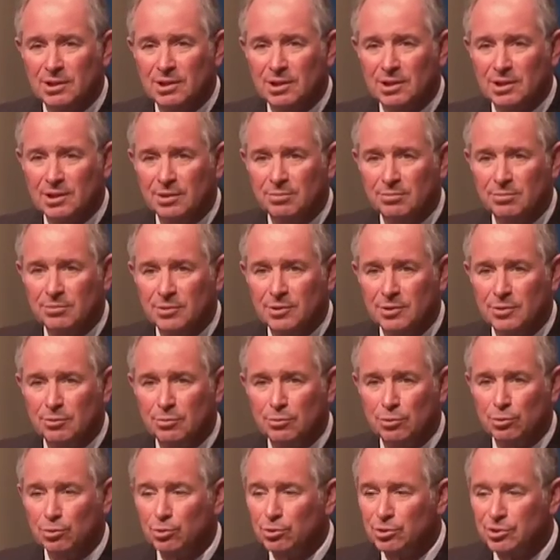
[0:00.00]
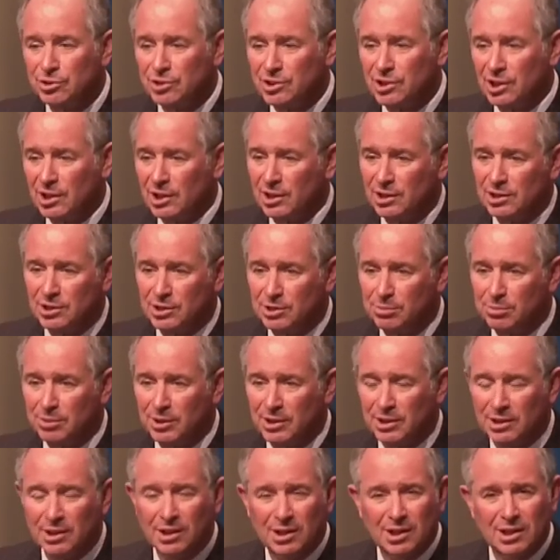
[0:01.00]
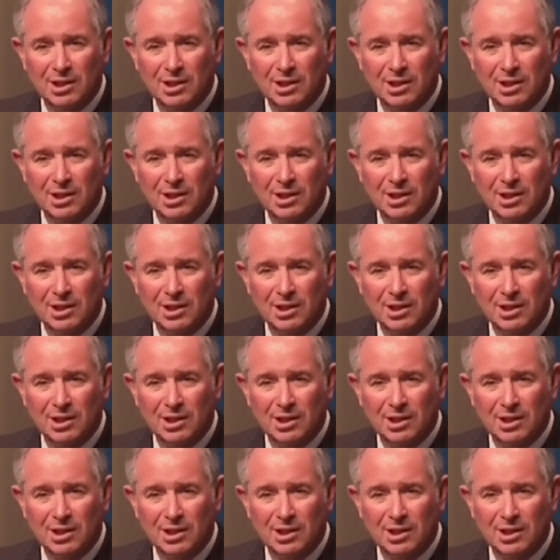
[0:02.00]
Uh, the rules change, but